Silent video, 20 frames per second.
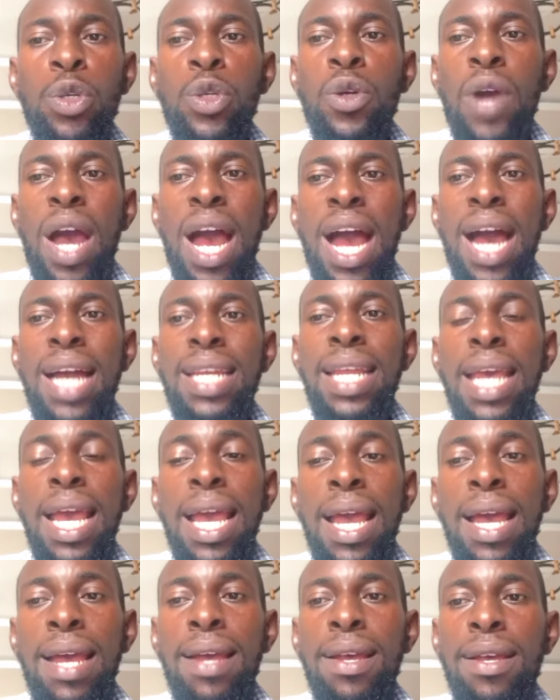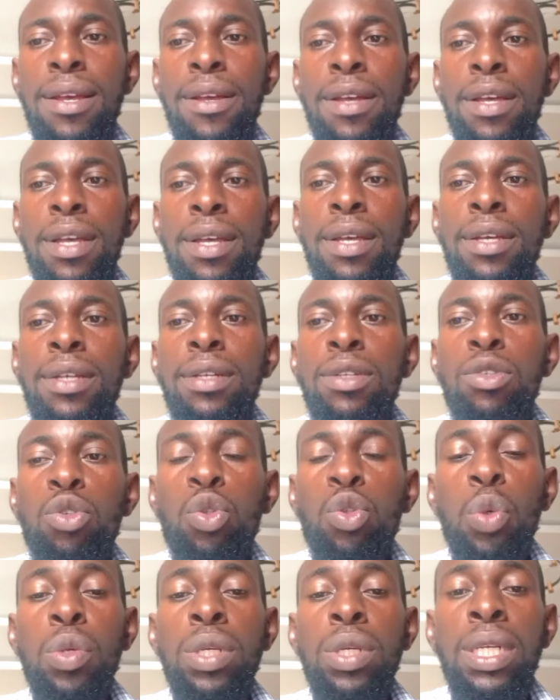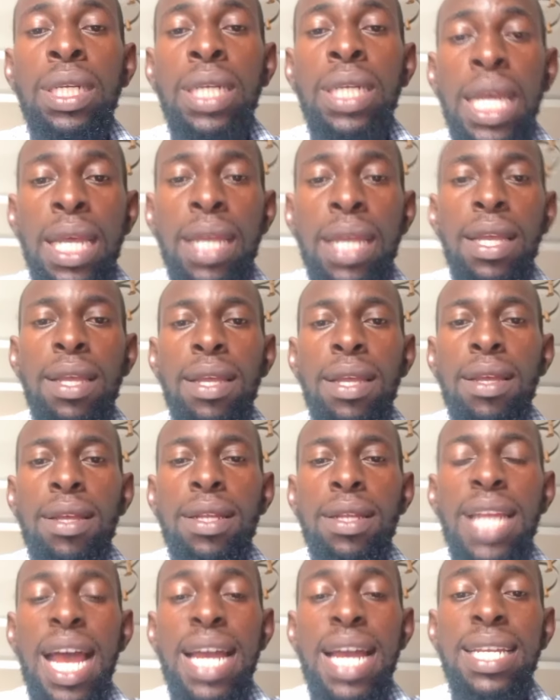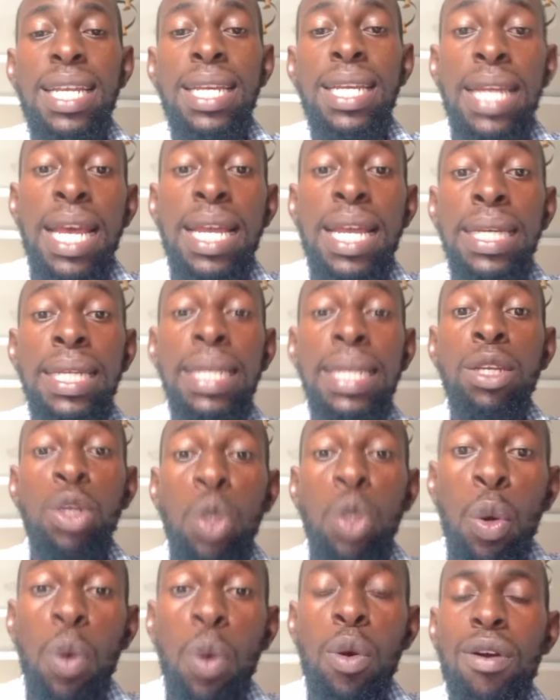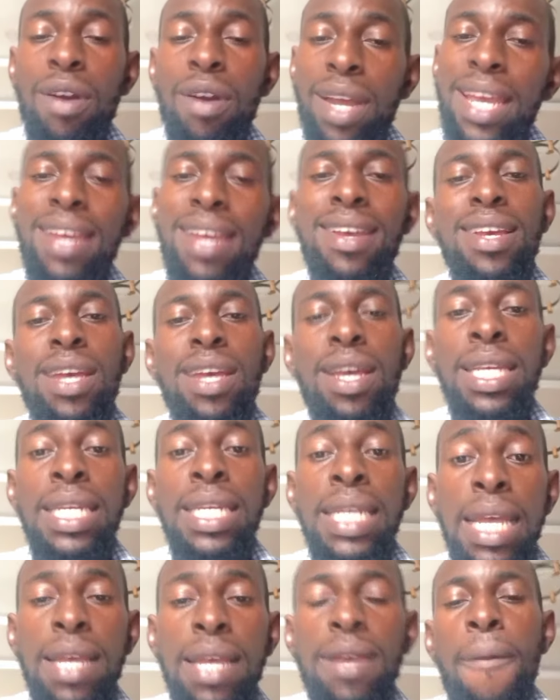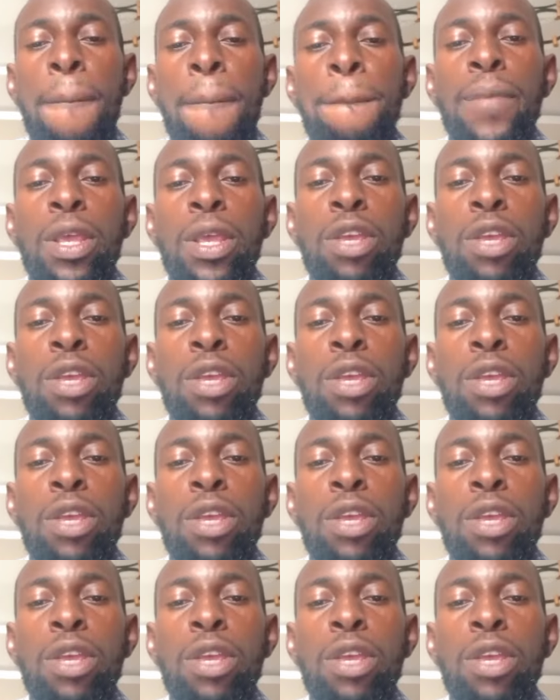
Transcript: You add e to ne, na, ni, no. Okay, ne.